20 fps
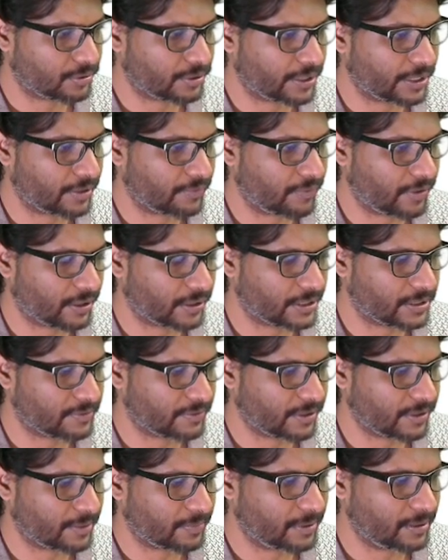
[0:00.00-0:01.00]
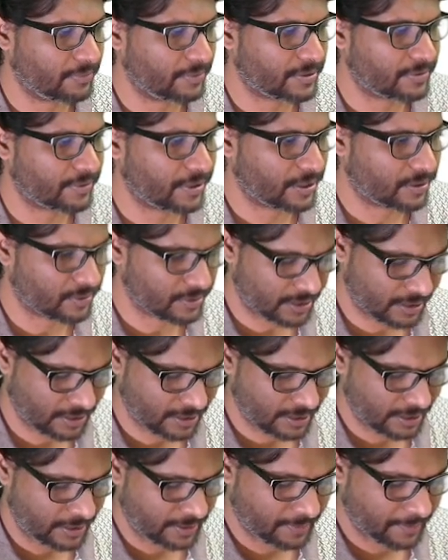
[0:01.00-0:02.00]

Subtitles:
here for this variable which we are using there.